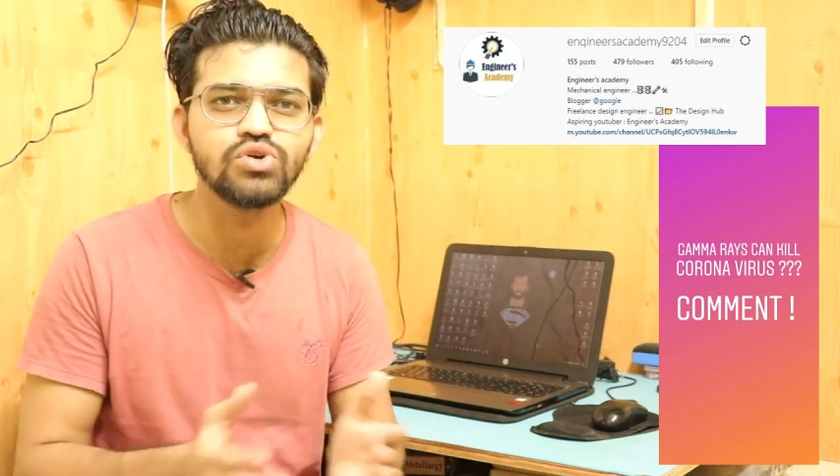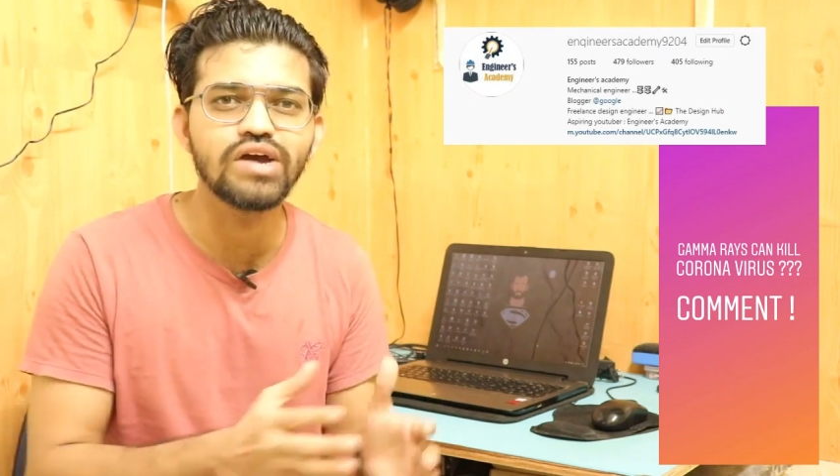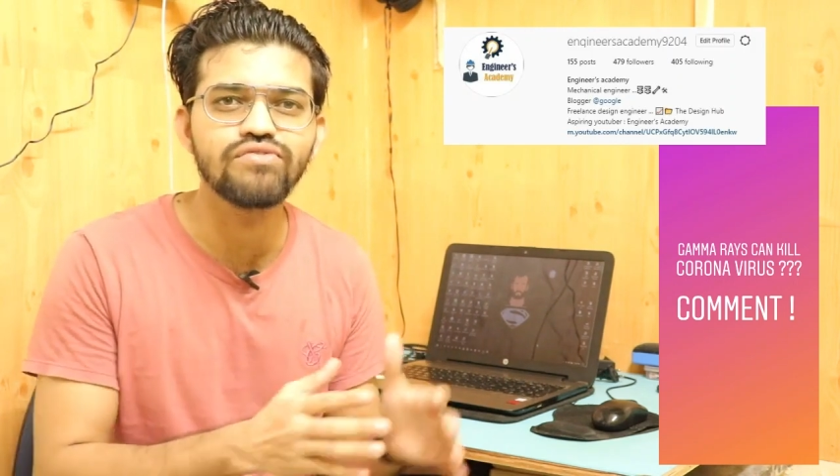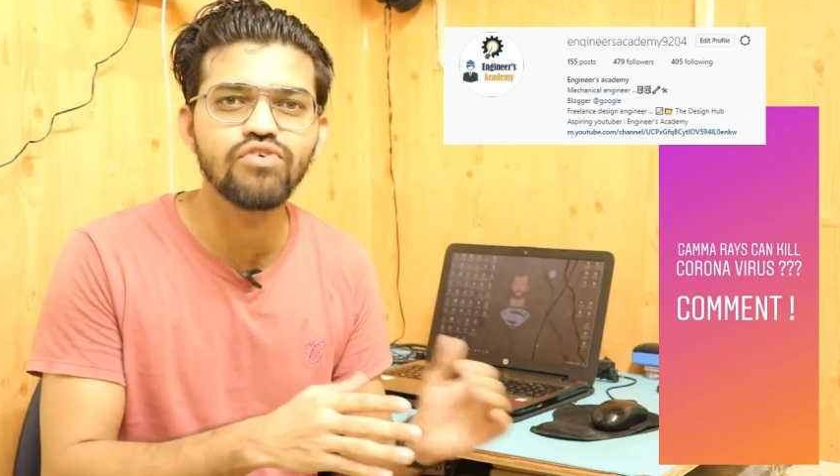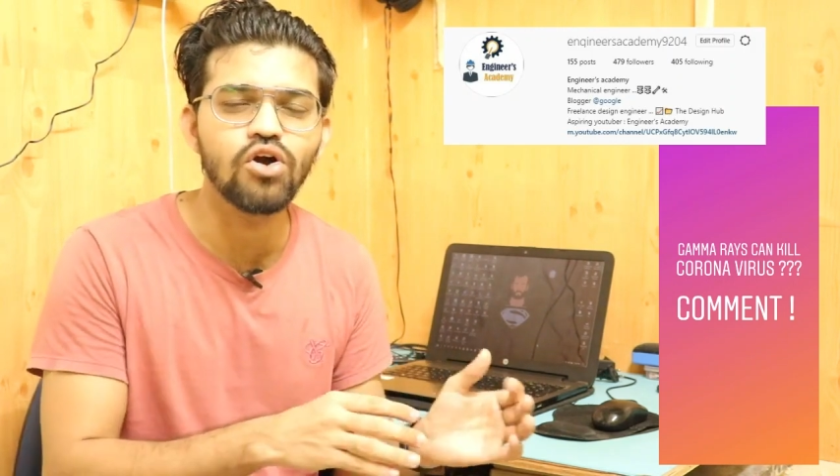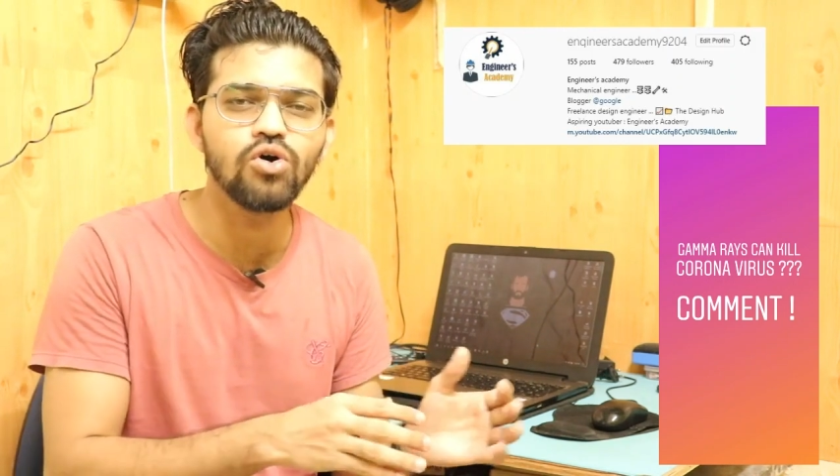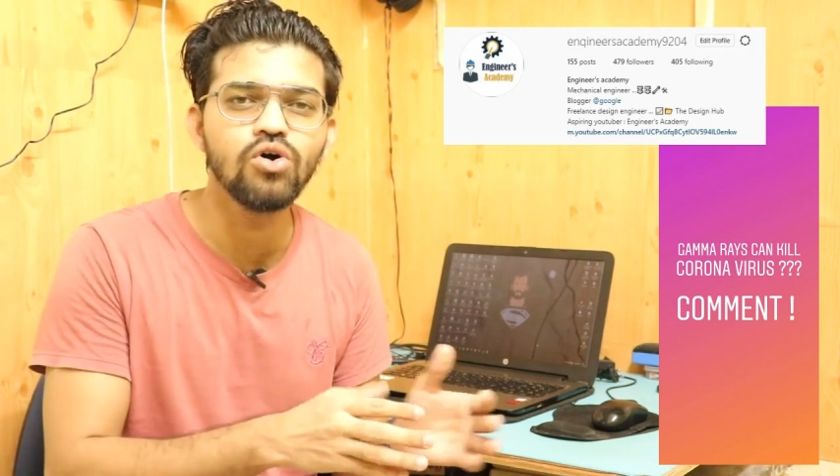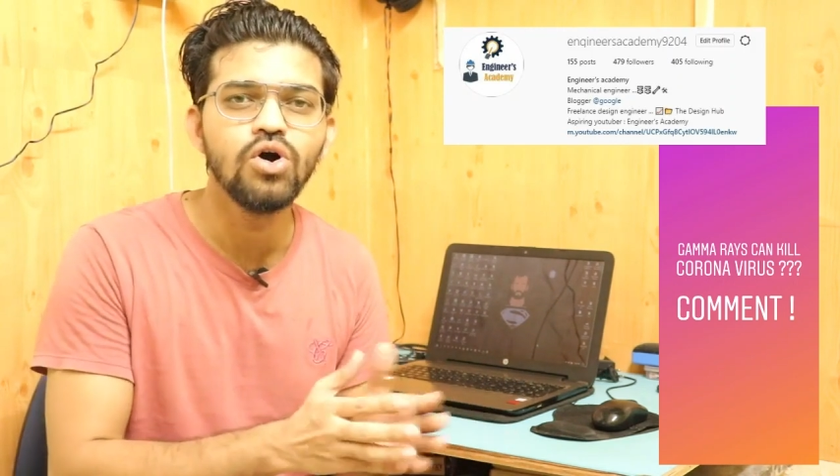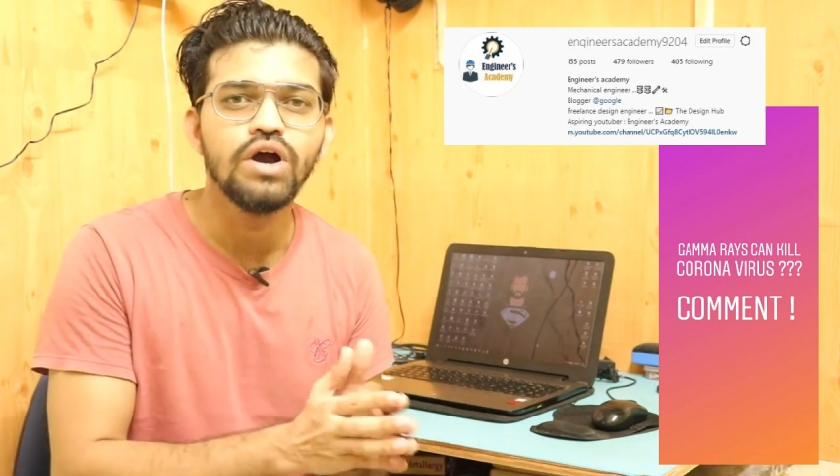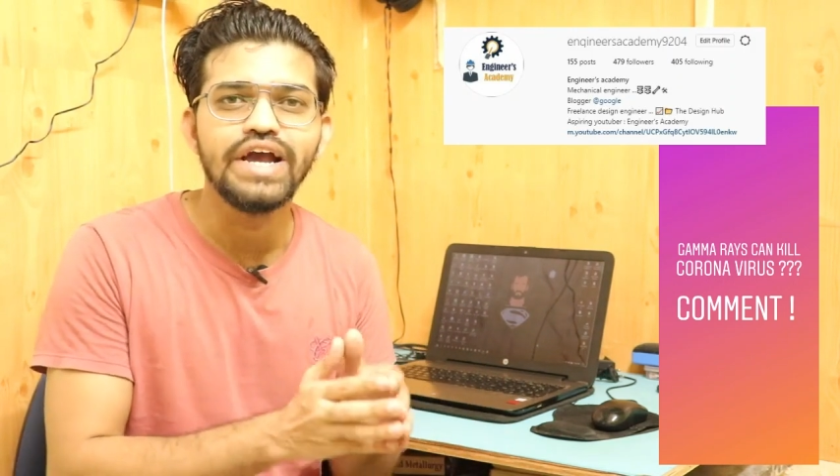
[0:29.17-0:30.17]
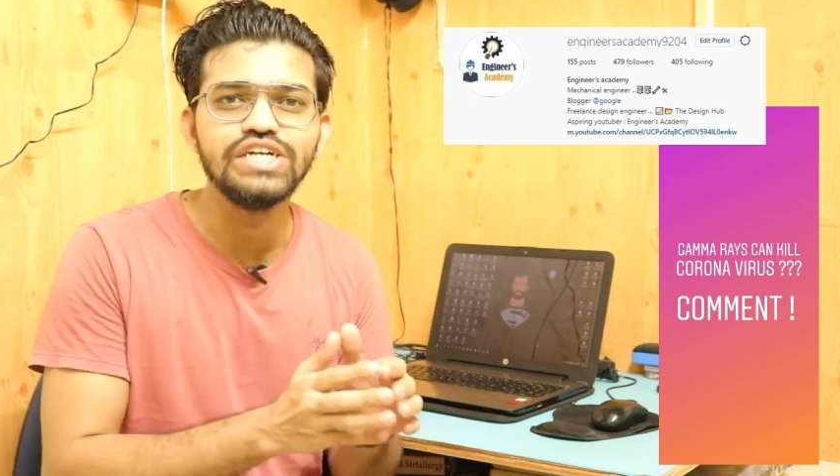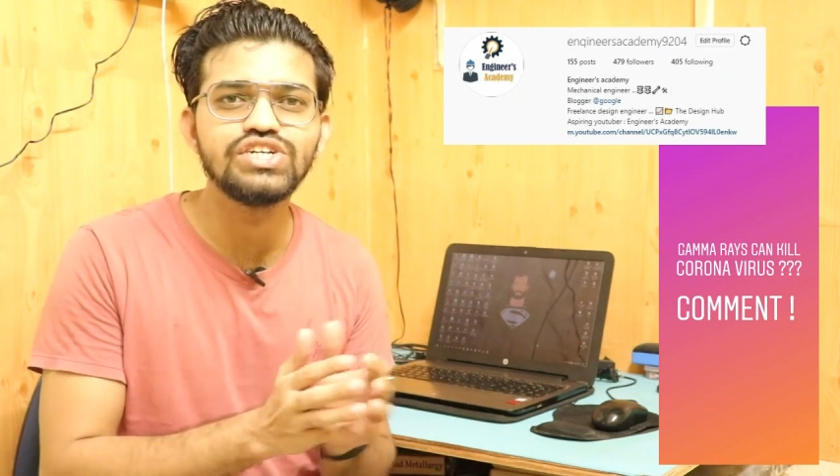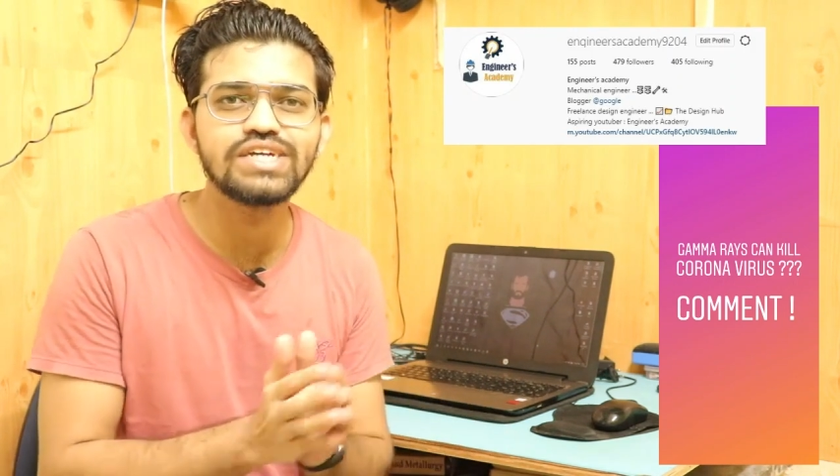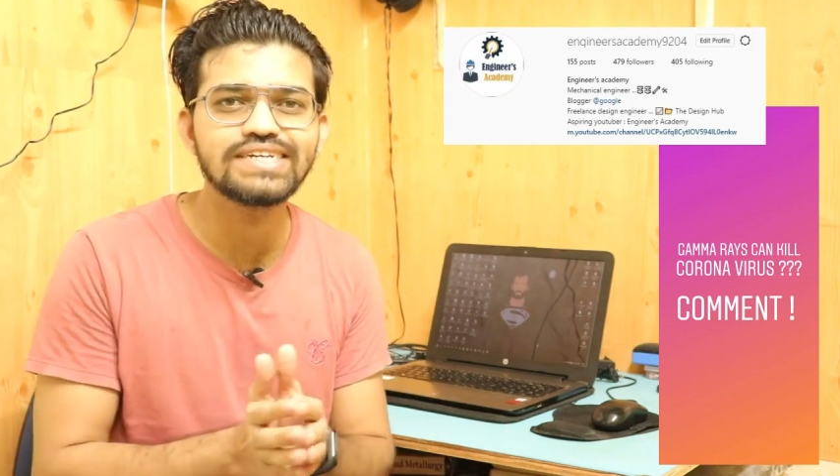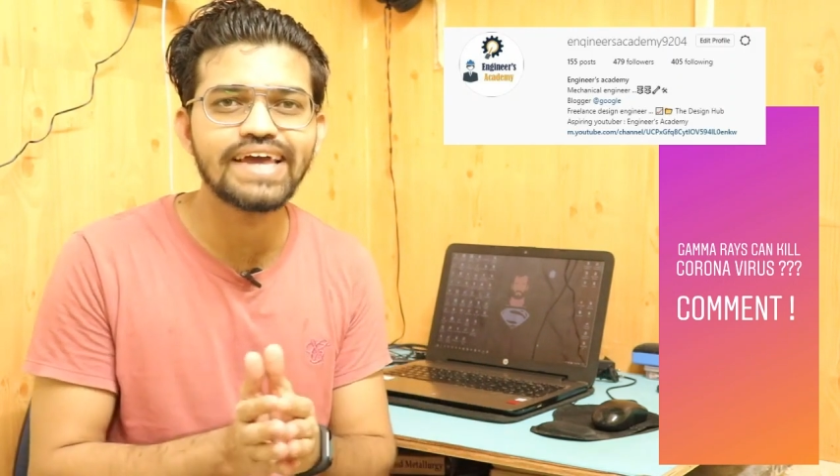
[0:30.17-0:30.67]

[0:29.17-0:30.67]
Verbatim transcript: you can follow Engineers